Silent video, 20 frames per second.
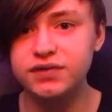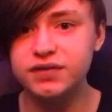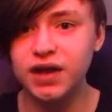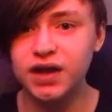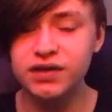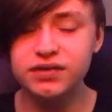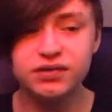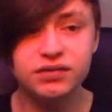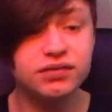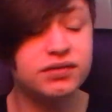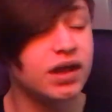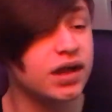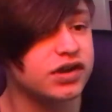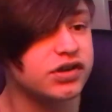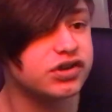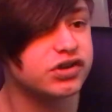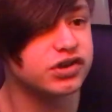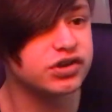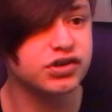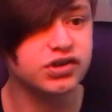that
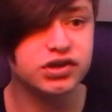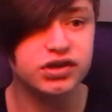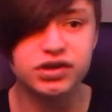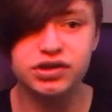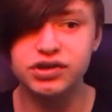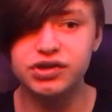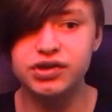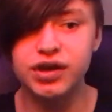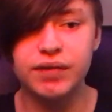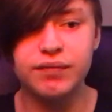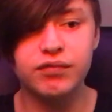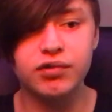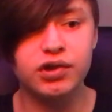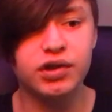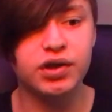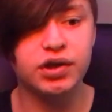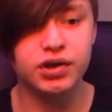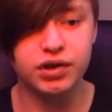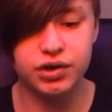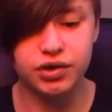that's just in
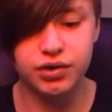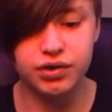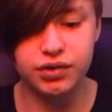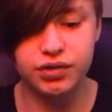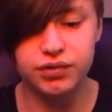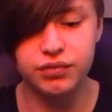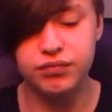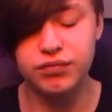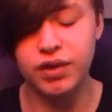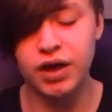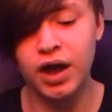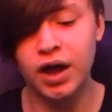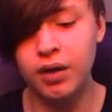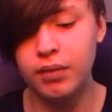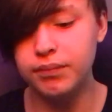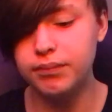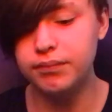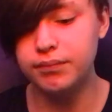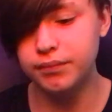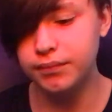generally a good
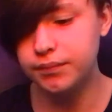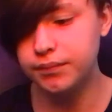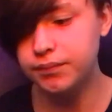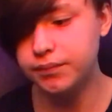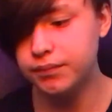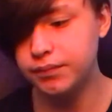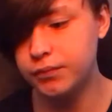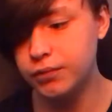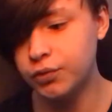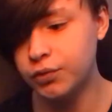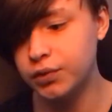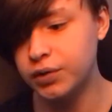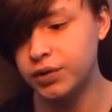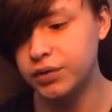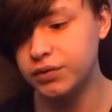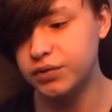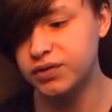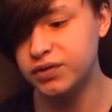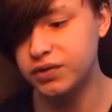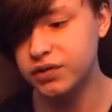album or
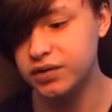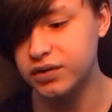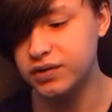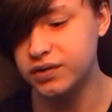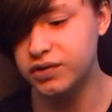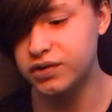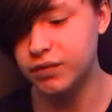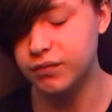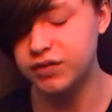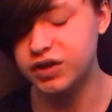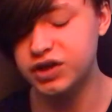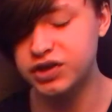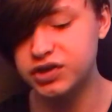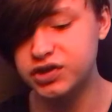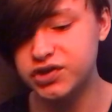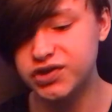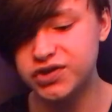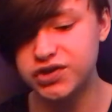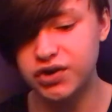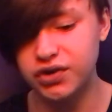something to
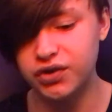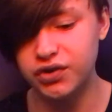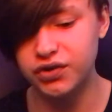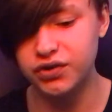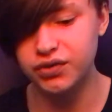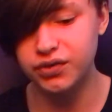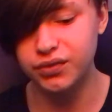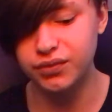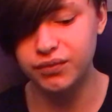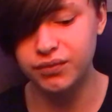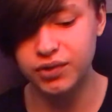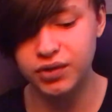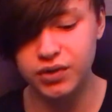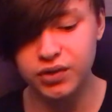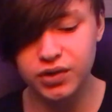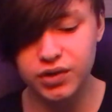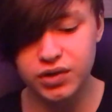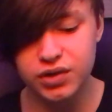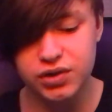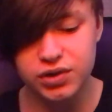study to.
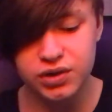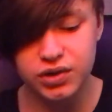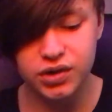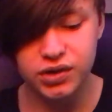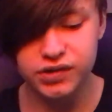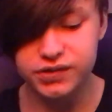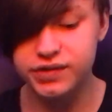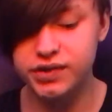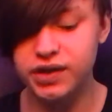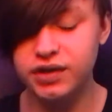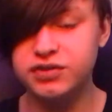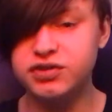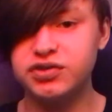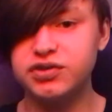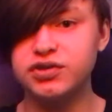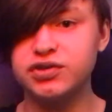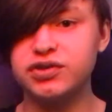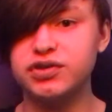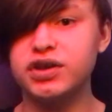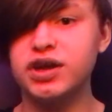Cause it
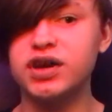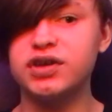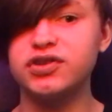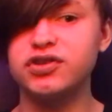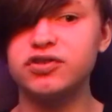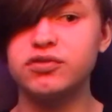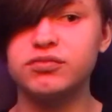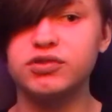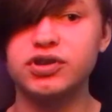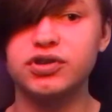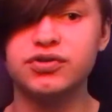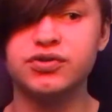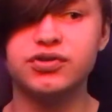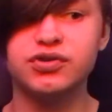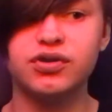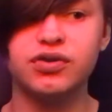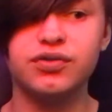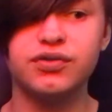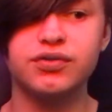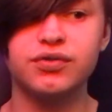just has so many good
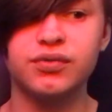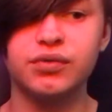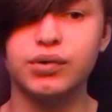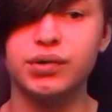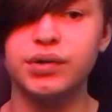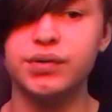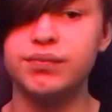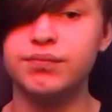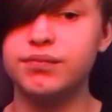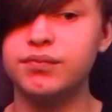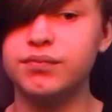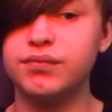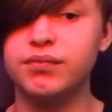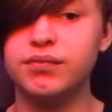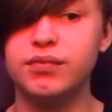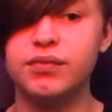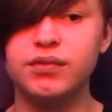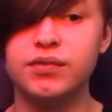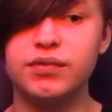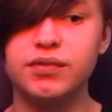song or
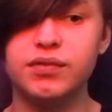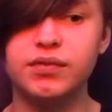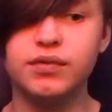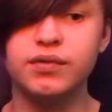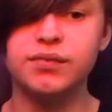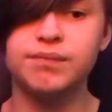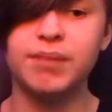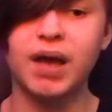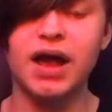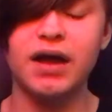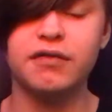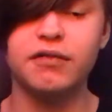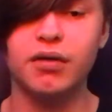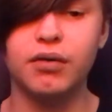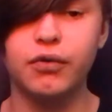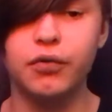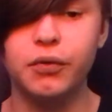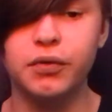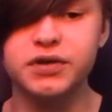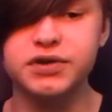
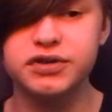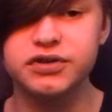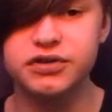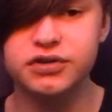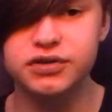background noise